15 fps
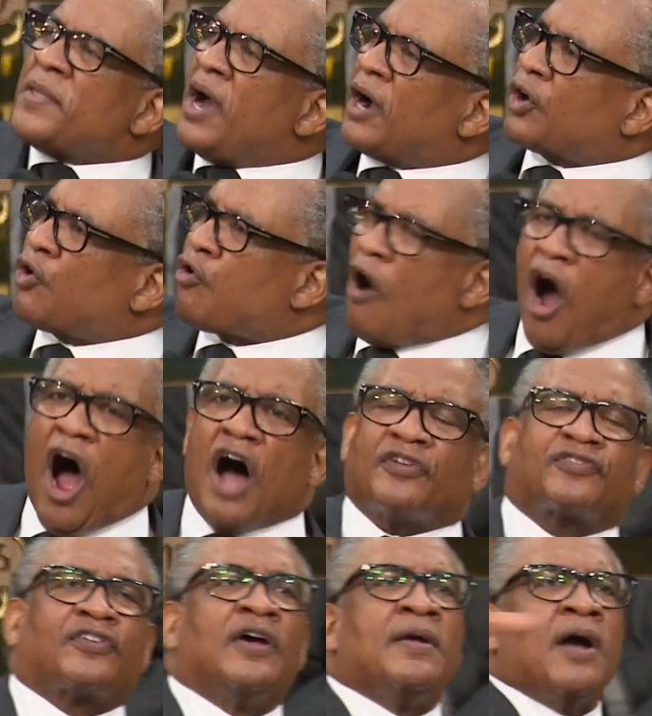
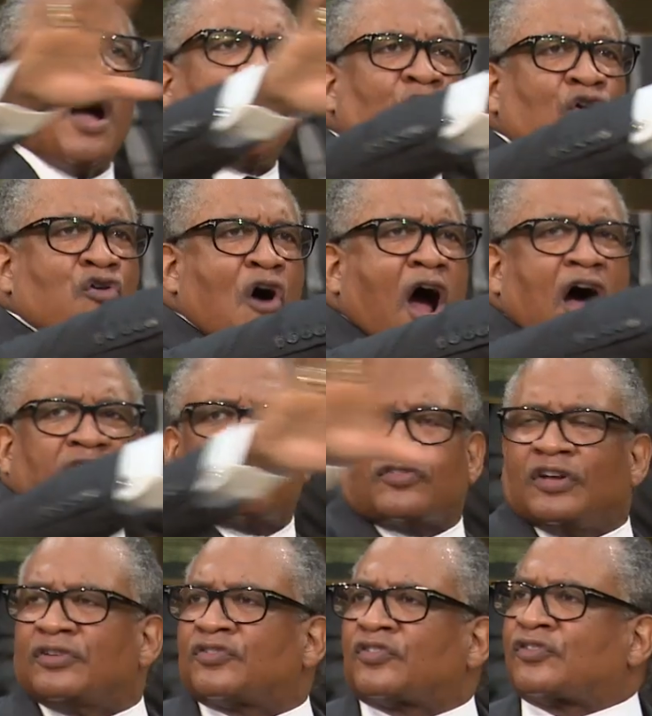across across
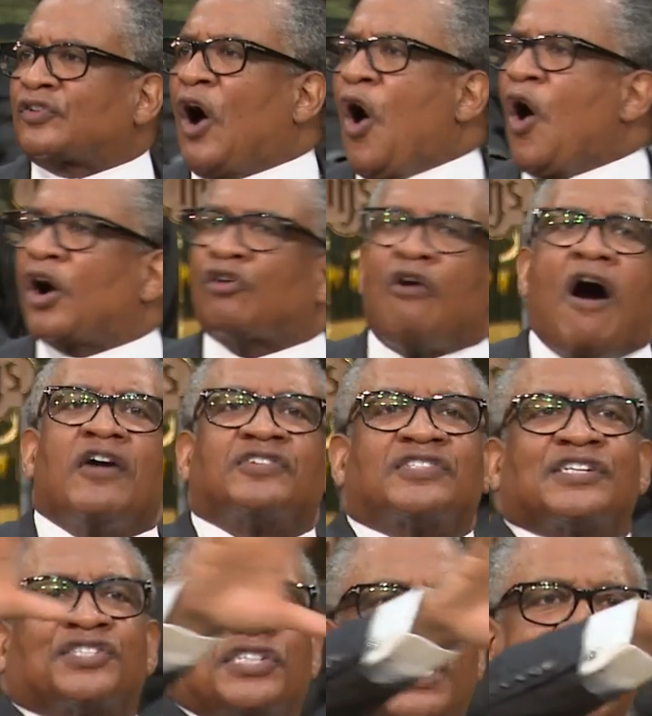the store, across the
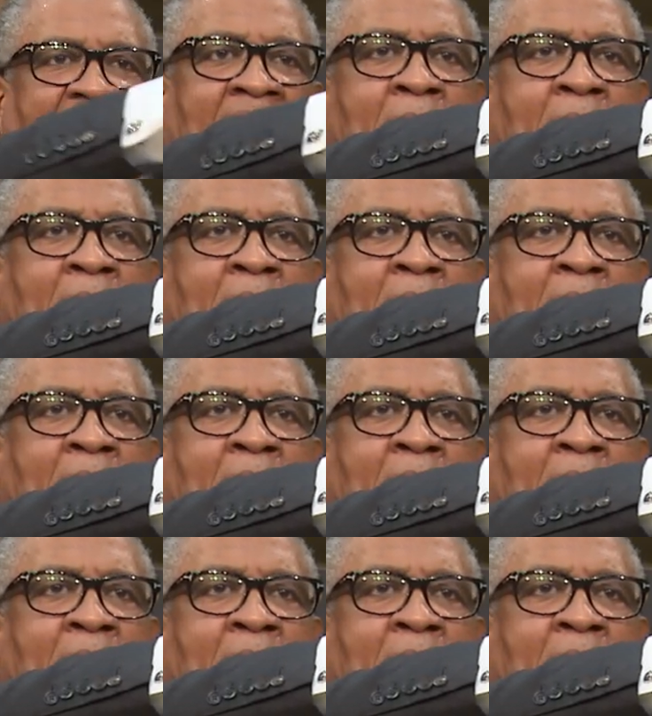ceiling.